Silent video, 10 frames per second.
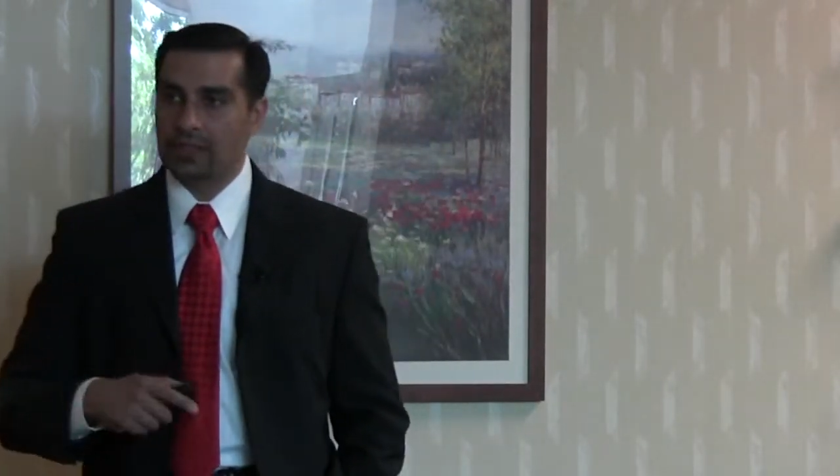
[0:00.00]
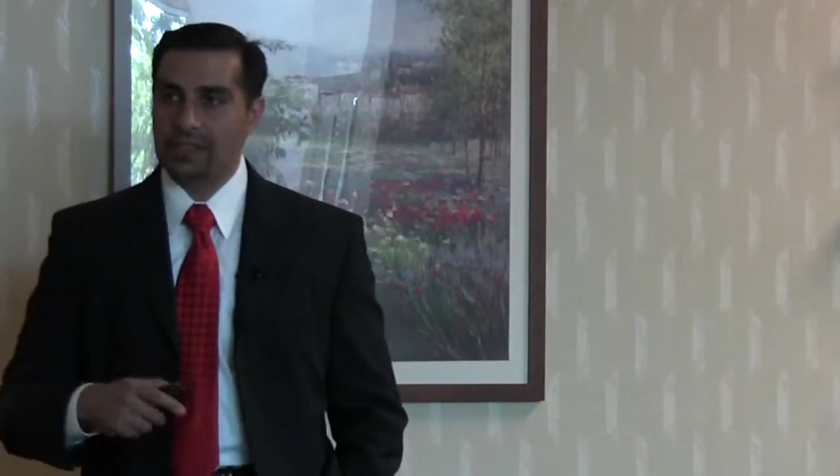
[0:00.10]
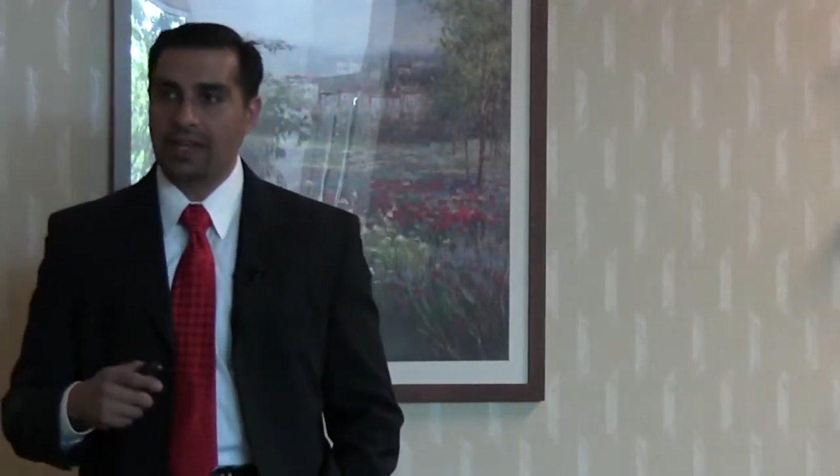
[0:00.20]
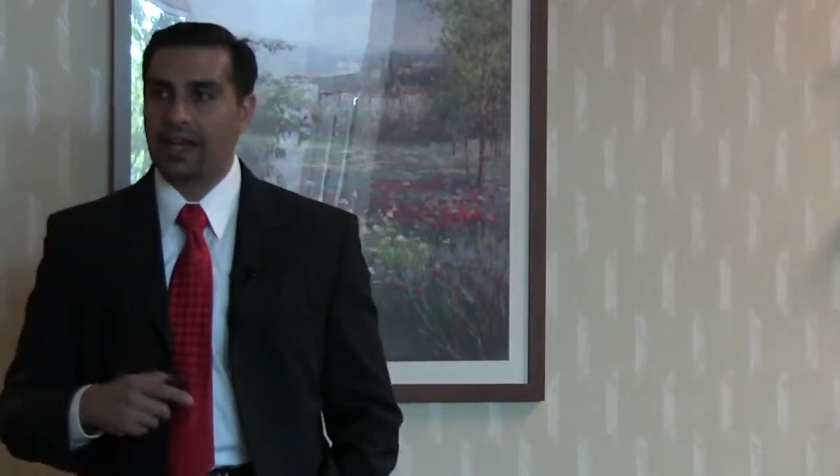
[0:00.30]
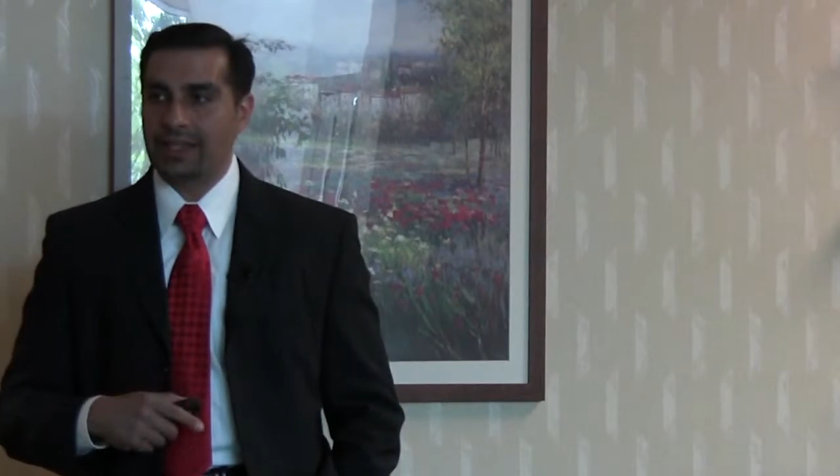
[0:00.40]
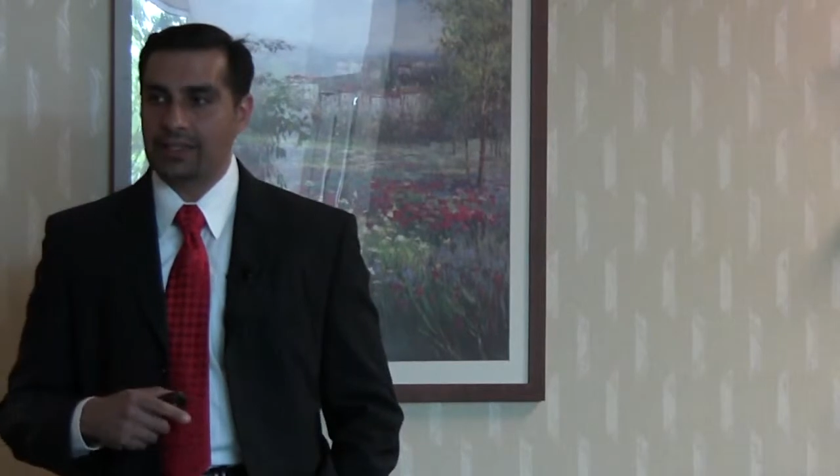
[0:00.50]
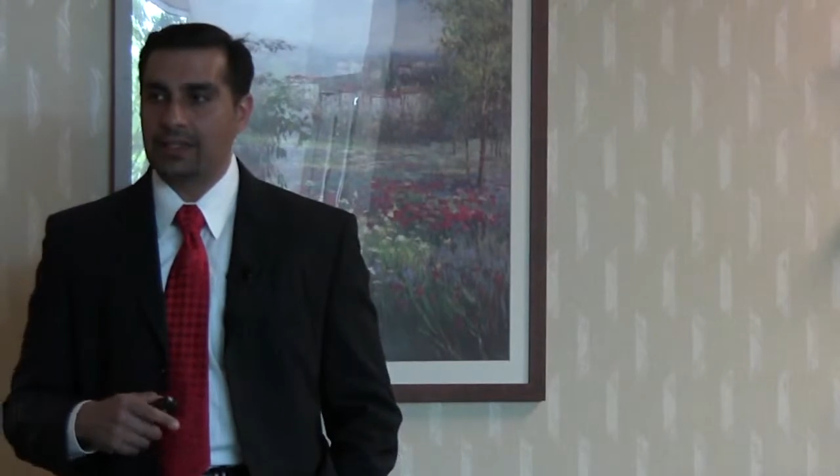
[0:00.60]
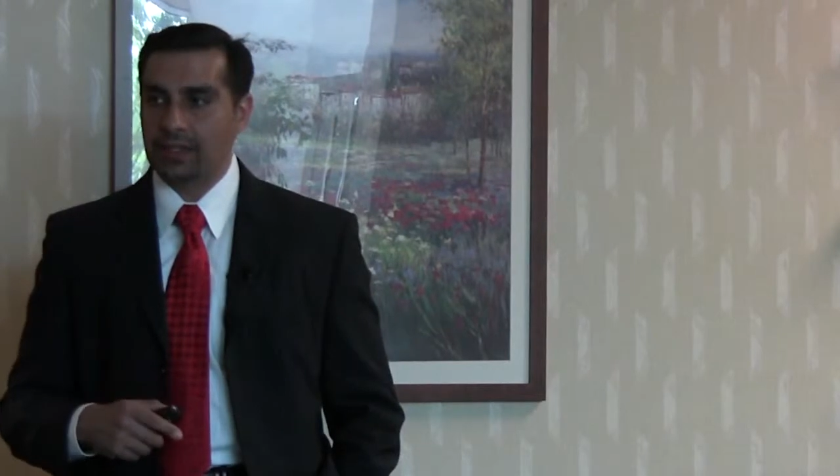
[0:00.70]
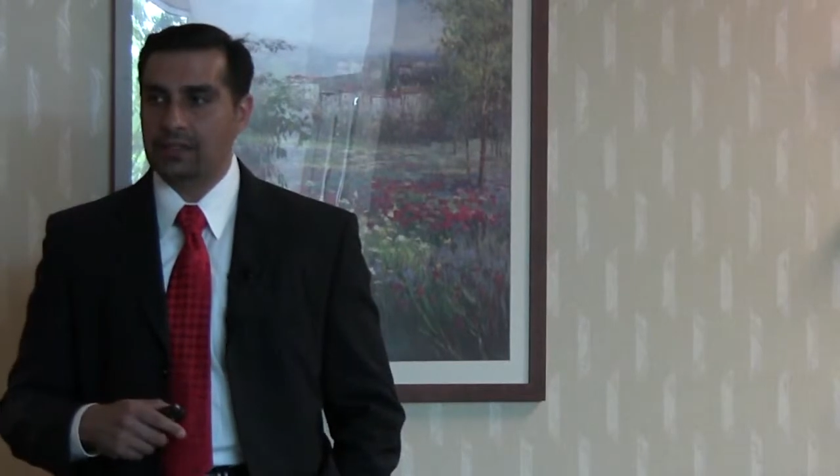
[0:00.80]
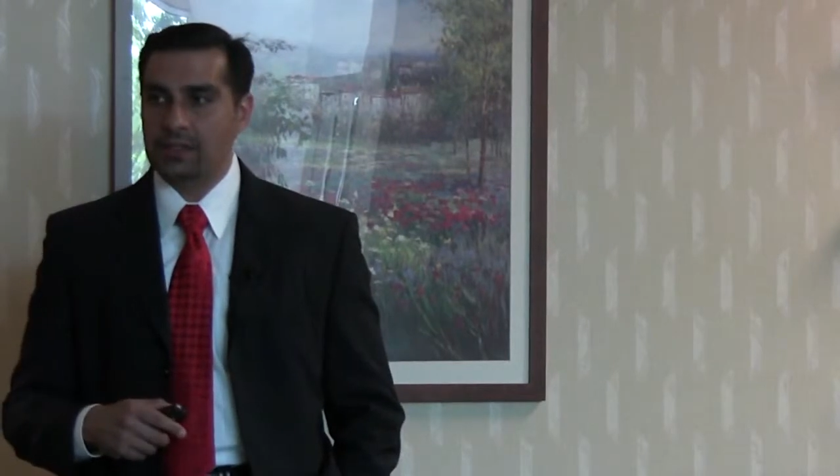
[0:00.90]
it's guys
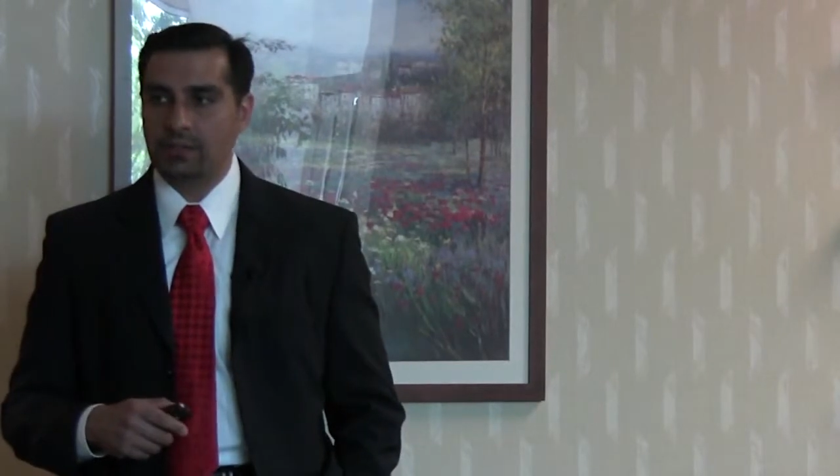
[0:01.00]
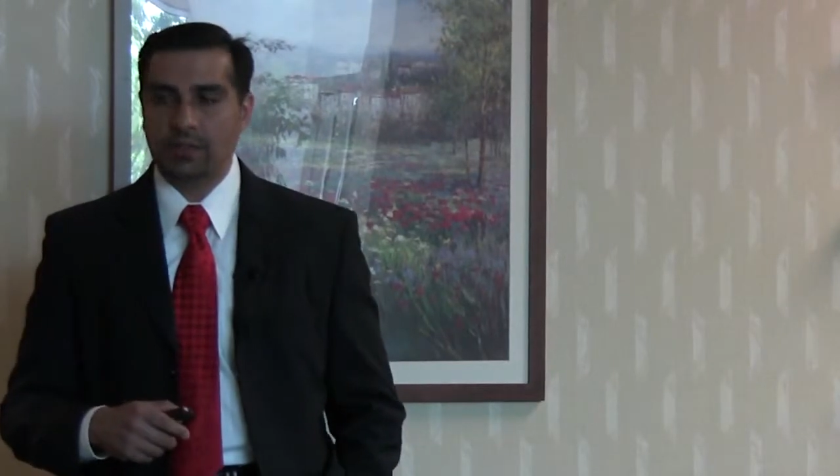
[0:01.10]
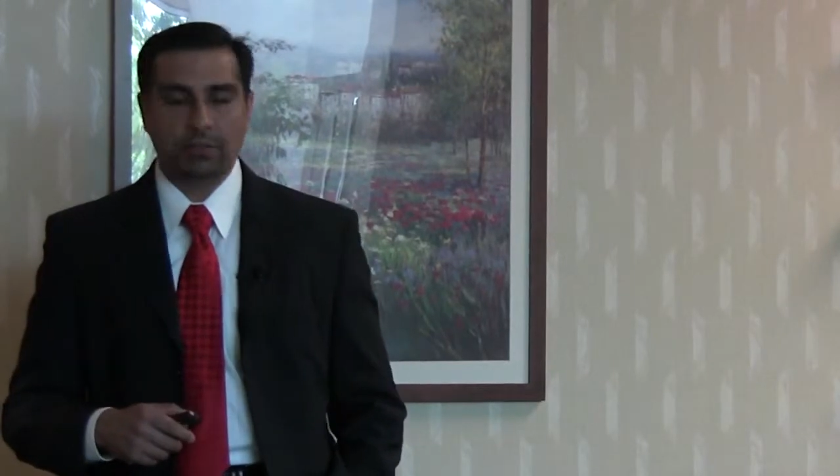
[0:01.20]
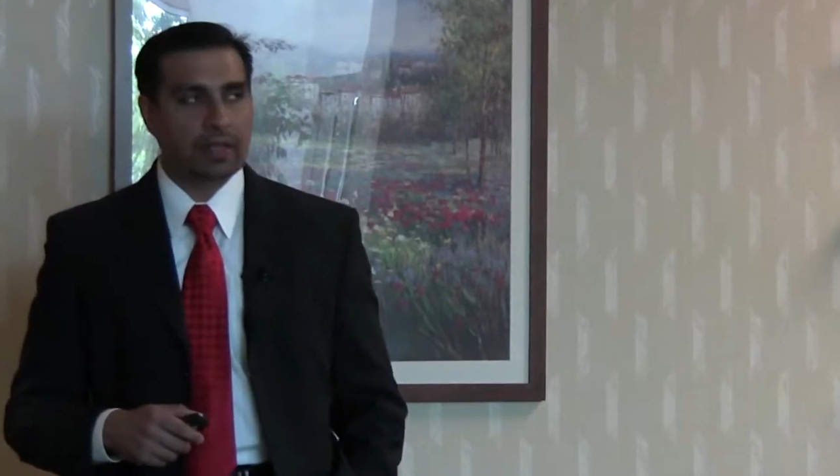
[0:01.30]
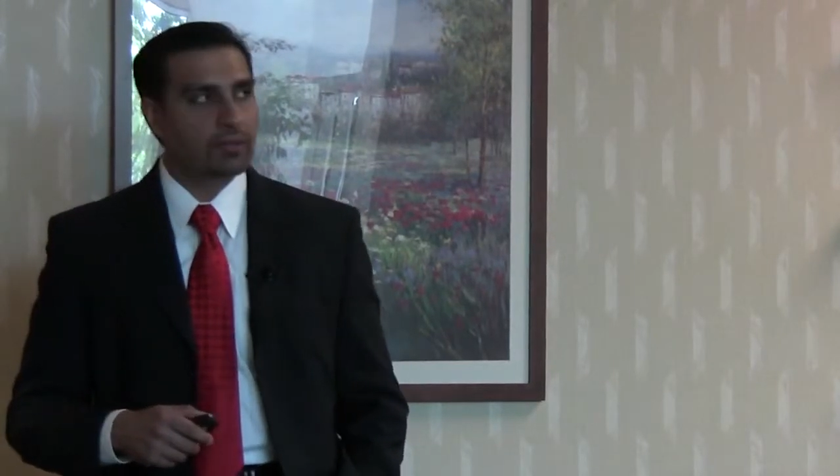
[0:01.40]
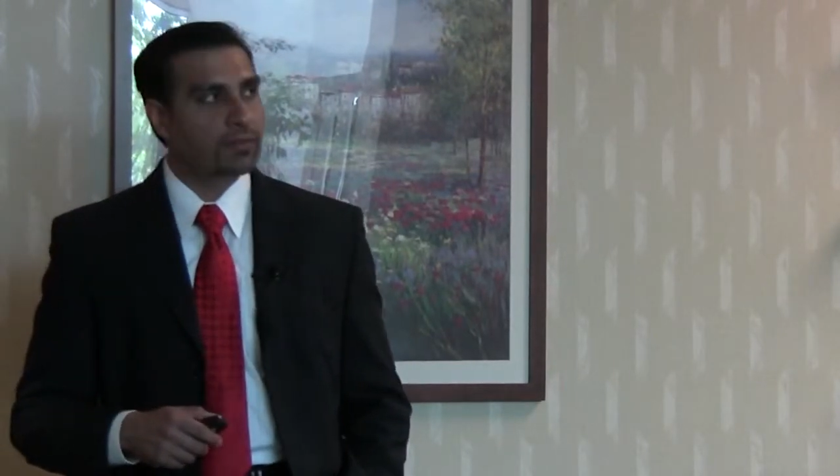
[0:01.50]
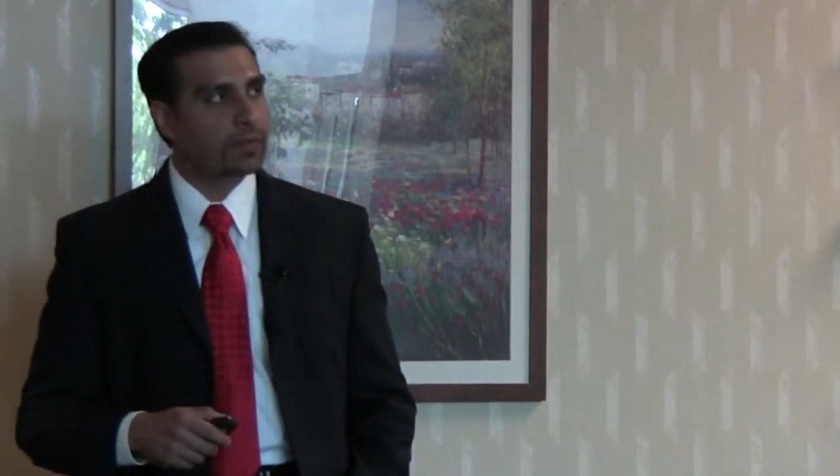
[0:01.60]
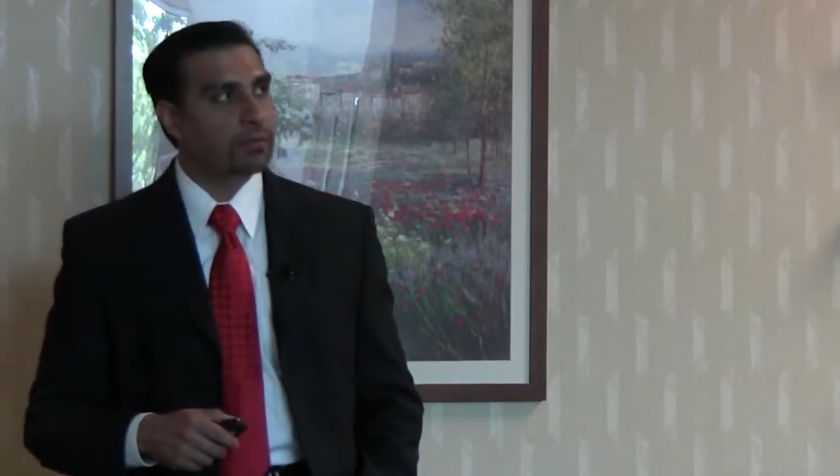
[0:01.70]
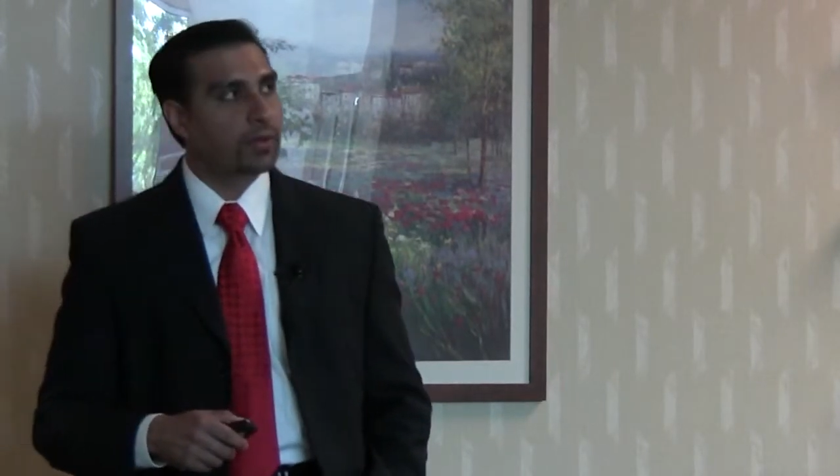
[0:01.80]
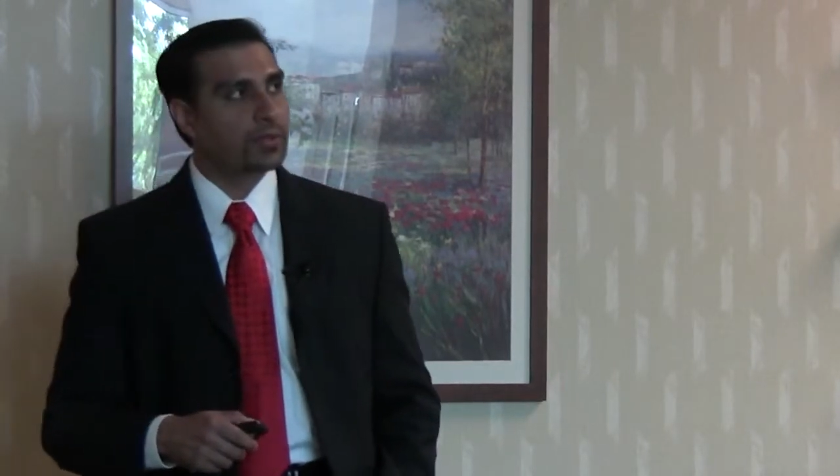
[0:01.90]
that seem to
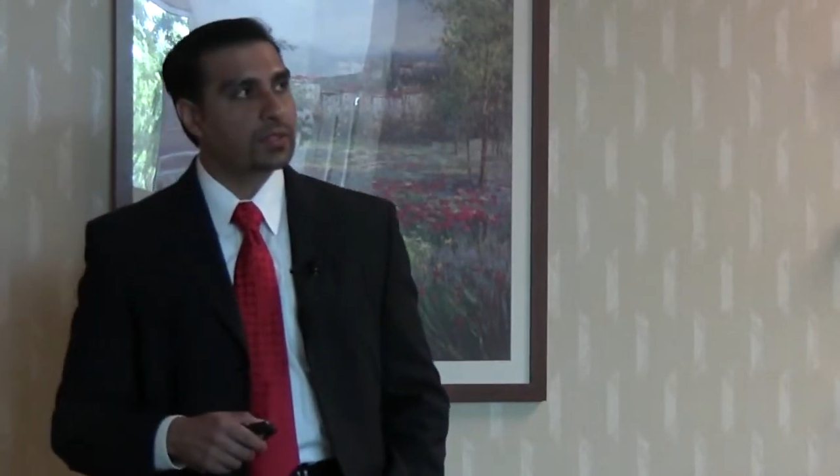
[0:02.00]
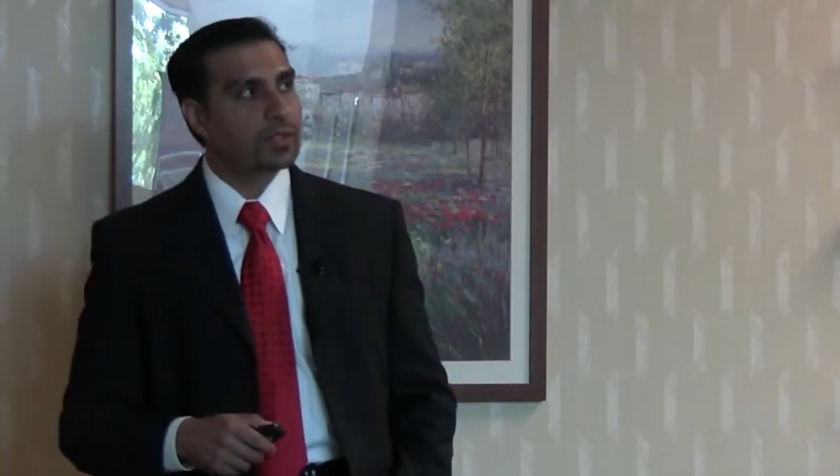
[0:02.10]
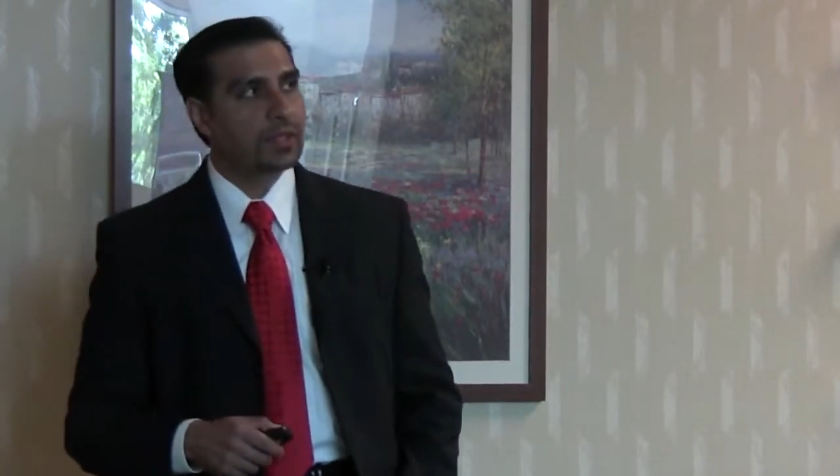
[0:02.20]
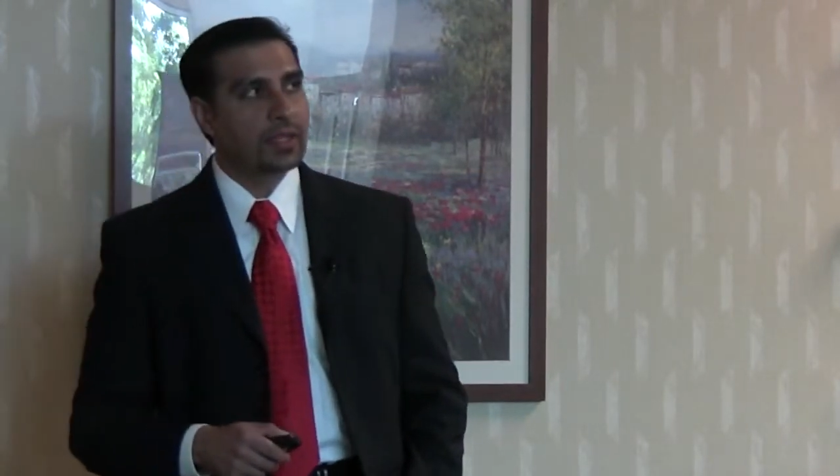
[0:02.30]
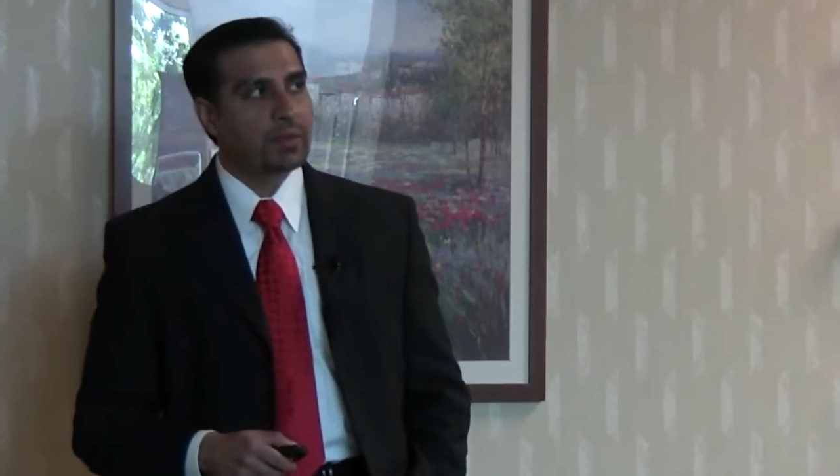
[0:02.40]
benefit most.